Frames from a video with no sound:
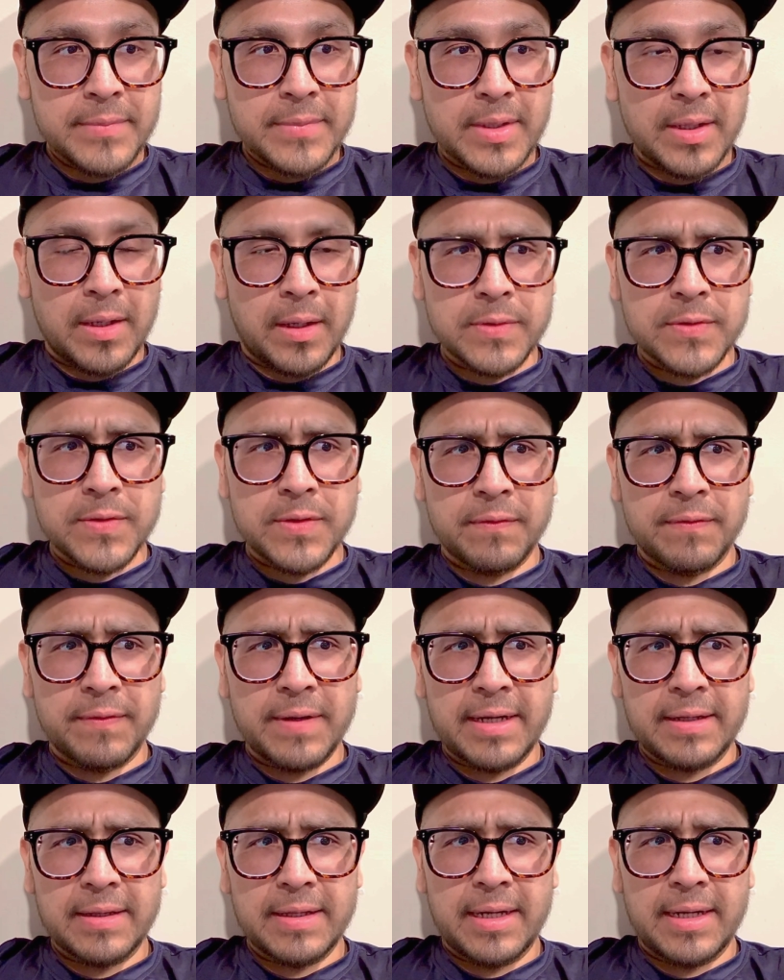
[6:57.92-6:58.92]
Also the
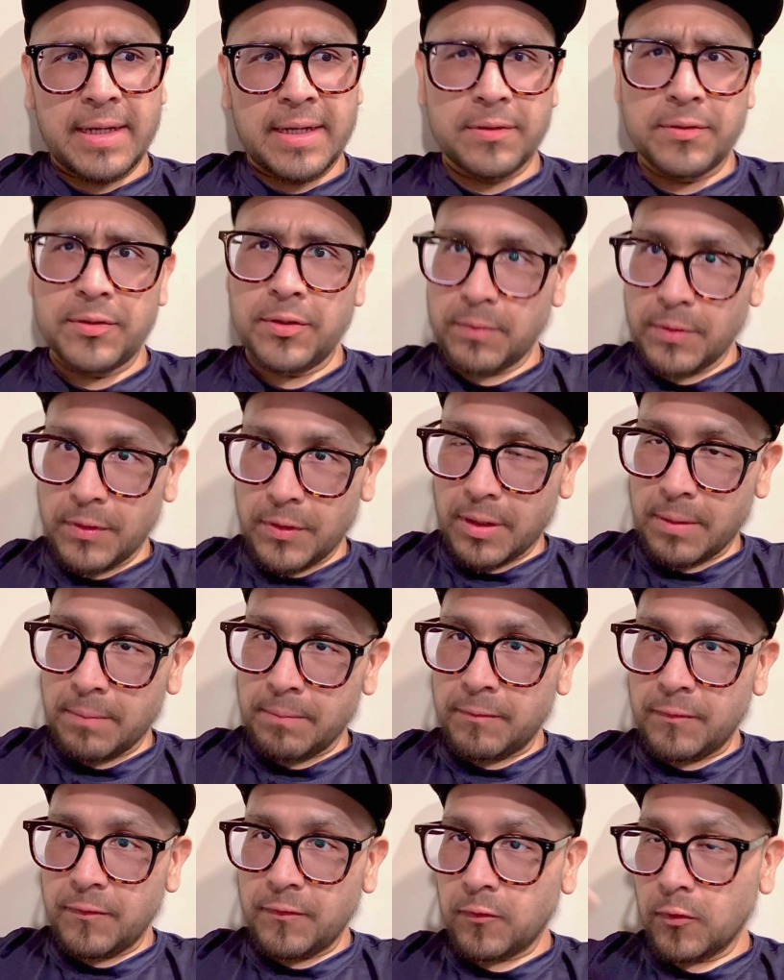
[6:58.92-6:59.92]
fact that I don't know whether I'm
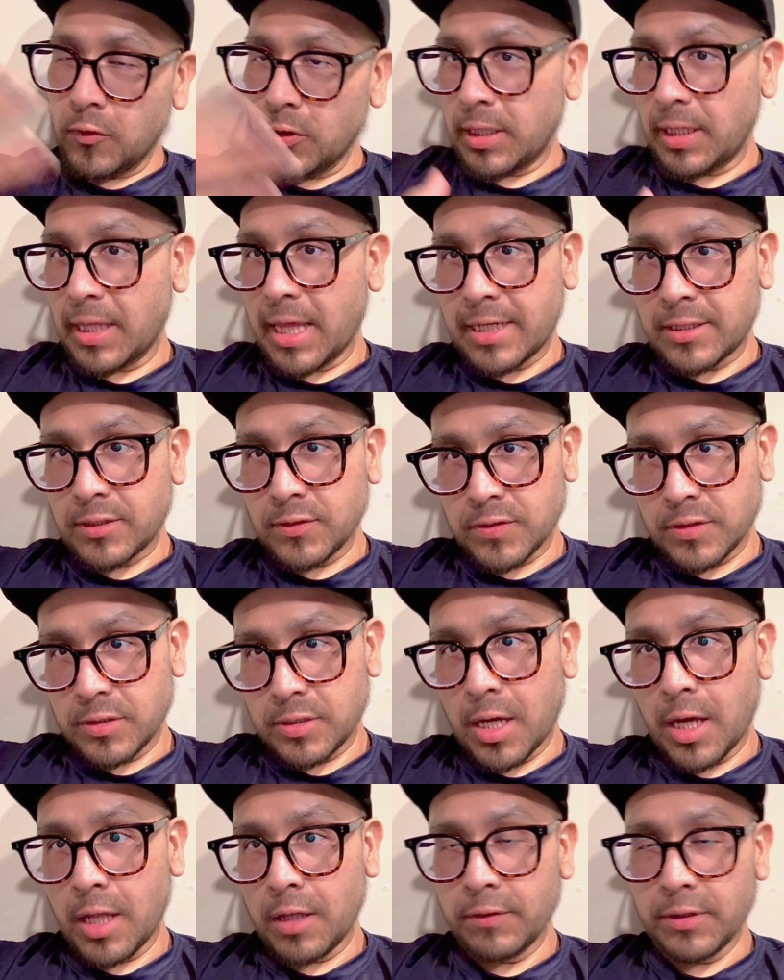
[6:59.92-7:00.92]
fully lactose
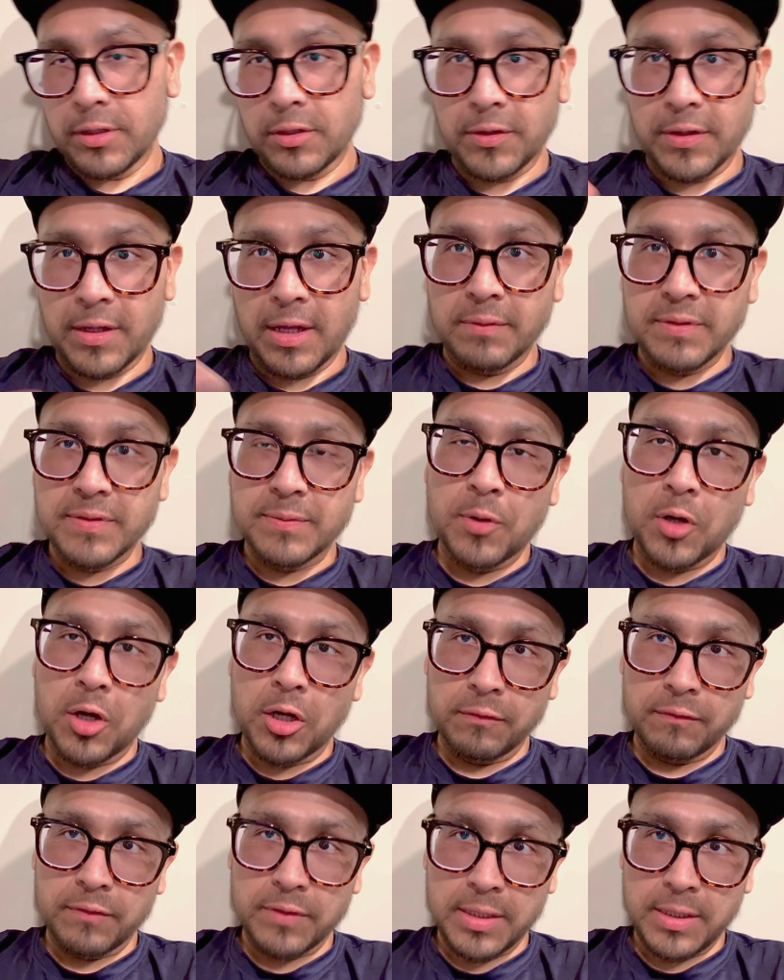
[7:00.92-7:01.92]
intolerant or that was part
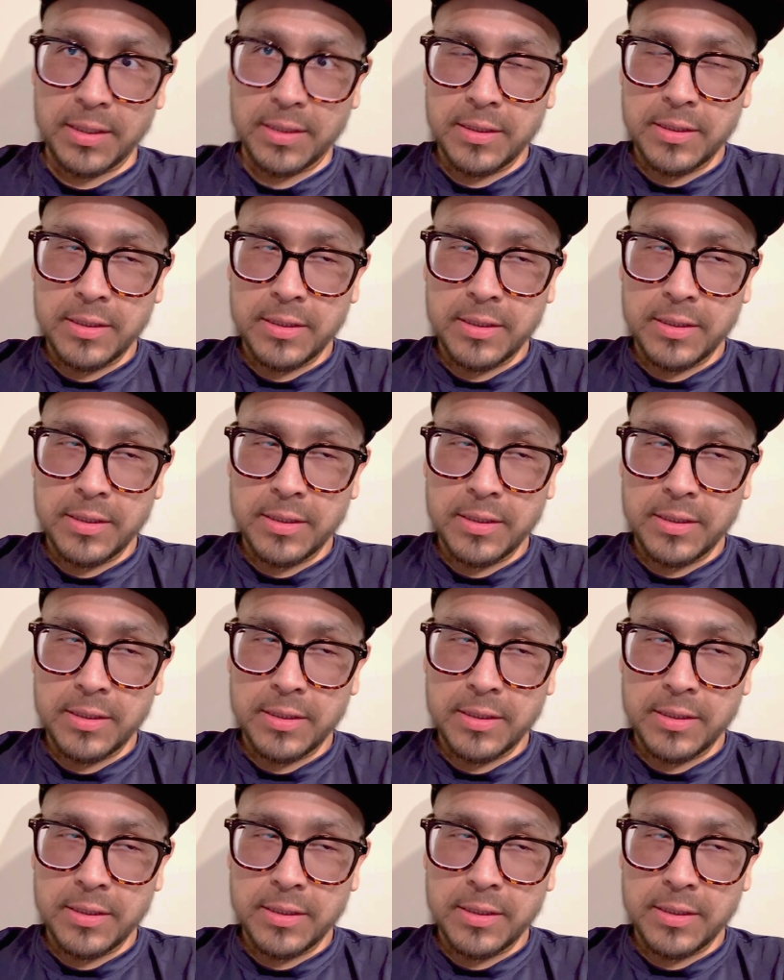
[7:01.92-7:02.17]
of the